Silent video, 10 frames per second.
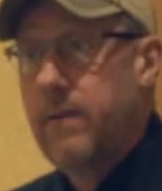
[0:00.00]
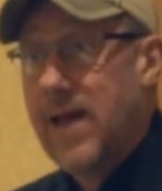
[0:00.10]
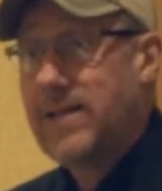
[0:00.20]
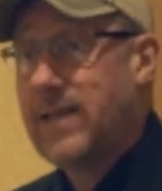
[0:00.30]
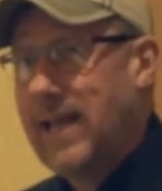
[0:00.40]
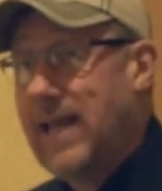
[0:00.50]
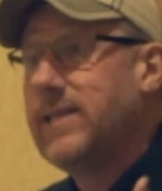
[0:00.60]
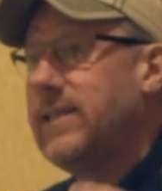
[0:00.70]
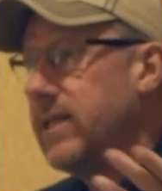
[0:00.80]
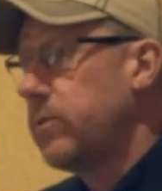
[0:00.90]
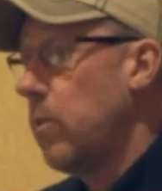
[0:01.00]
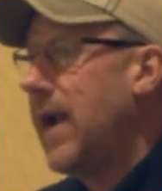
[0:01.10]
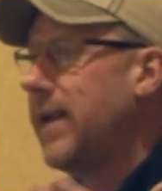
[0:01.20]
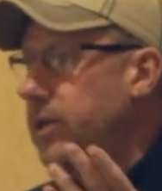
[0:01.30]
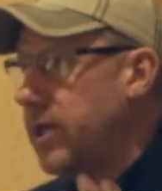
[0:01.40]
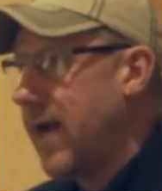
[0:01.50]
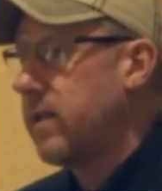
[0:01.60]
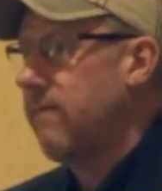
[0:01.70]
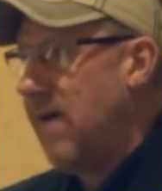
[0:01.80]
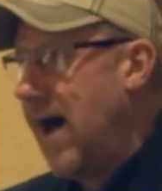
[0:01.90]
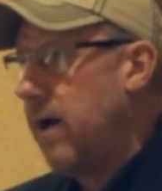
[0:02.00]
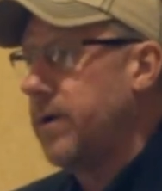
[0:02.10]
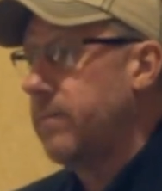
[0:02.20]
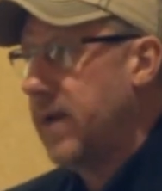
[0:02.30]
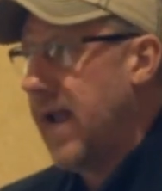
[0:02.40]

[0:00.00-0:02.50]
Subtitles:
That's the easiest way to check the volume